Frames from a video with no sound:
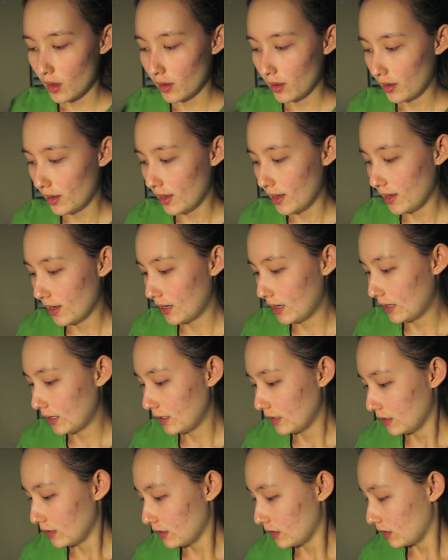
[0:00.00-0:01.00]

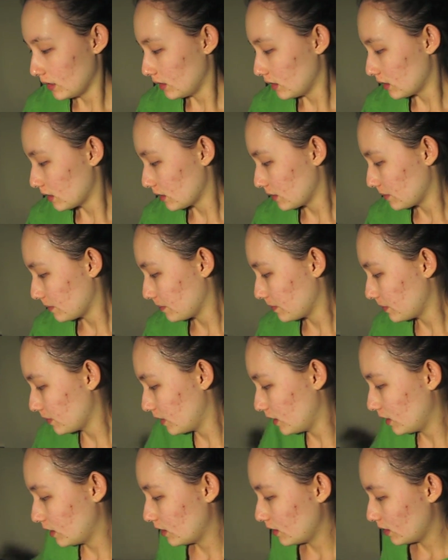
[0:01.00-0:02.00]
and
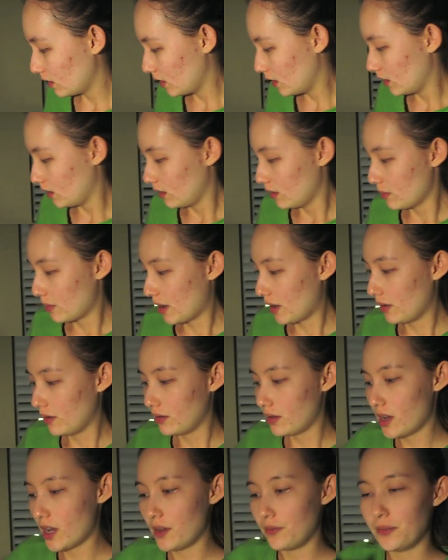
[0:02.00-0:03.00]

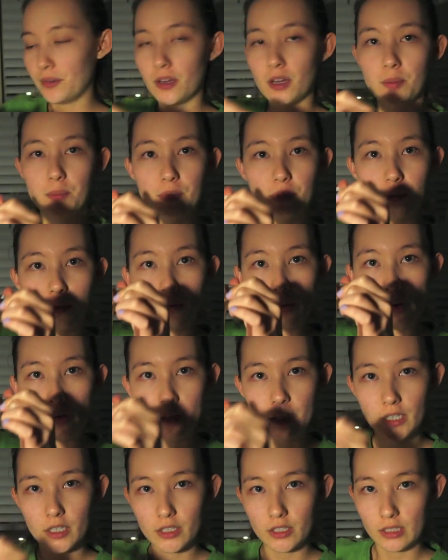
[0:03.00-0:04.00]
about half a cup of
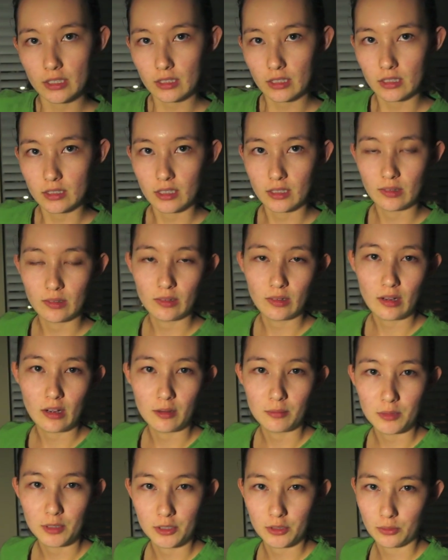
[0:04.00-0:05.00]
water just because I don't know how
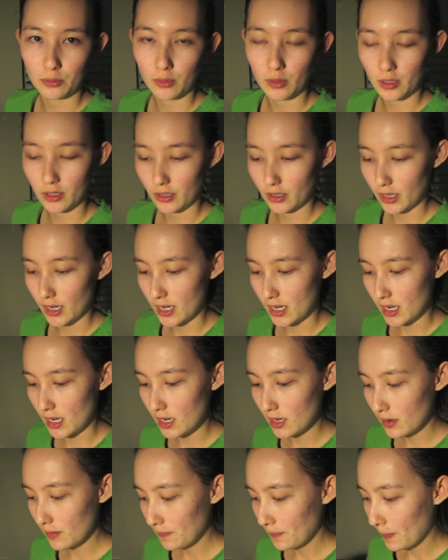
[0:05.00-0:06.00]
much water I
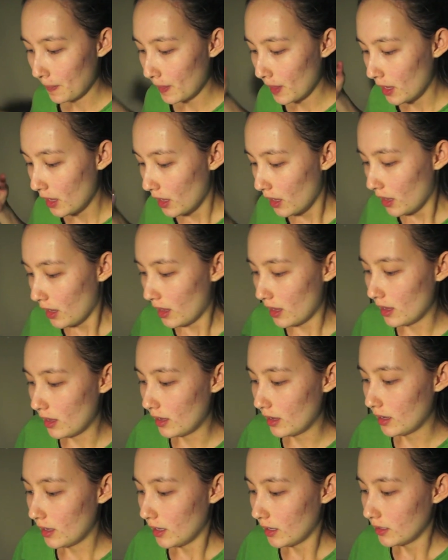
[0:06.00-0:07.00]
need,
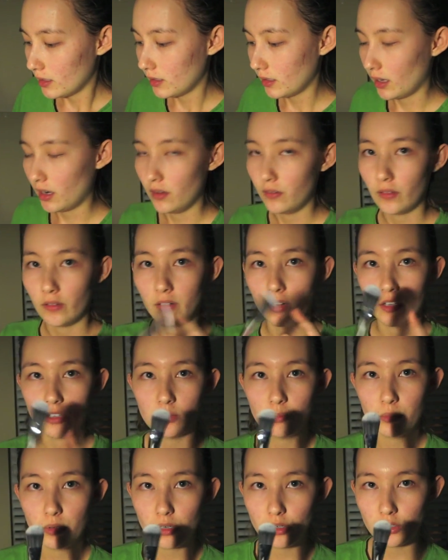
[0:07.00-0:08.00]
and a
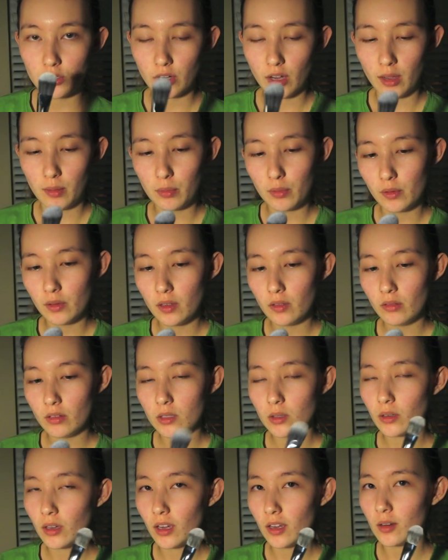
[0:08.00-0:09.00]
foundation brush. I believe it's
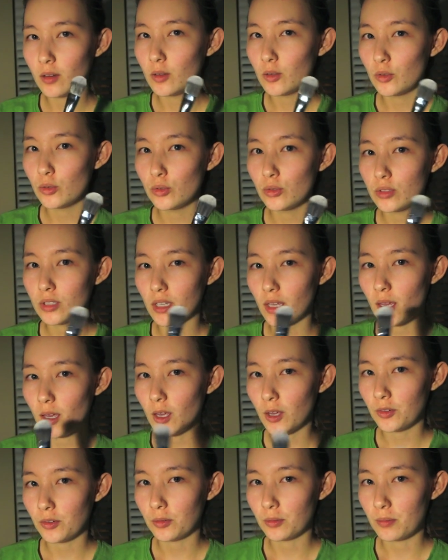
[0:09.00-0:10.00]
okay to use
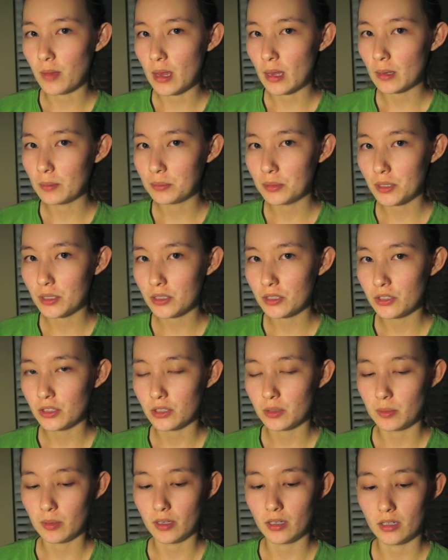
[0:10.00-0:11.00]
a makeup brush
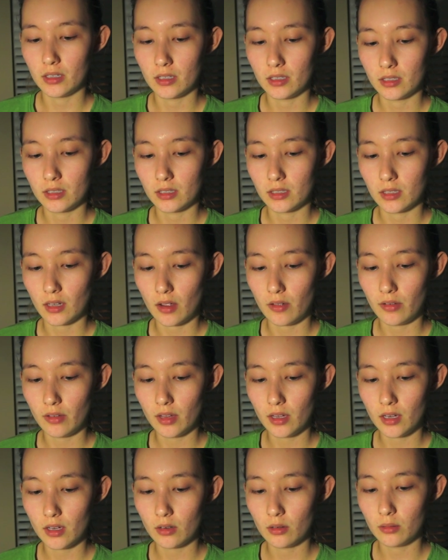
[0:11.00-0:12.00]
just because I feel
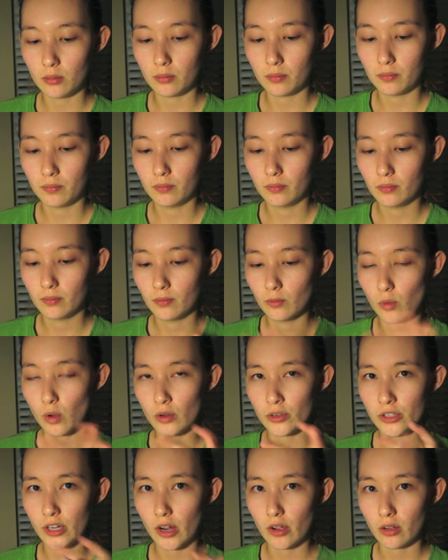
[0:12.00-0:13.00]
like it'll
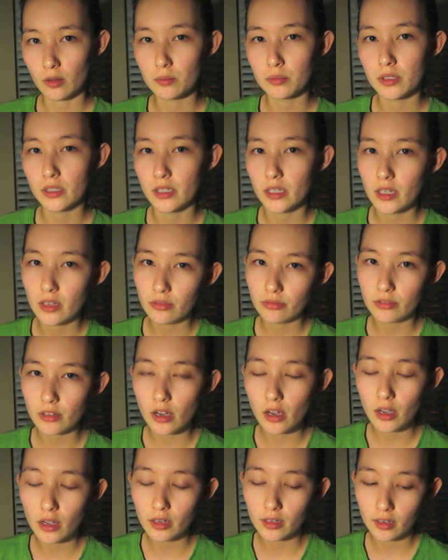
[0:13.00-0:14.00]
wash out completely. If
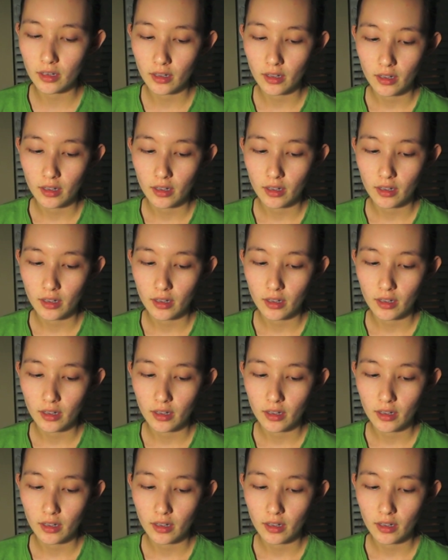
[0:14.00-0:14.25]
not,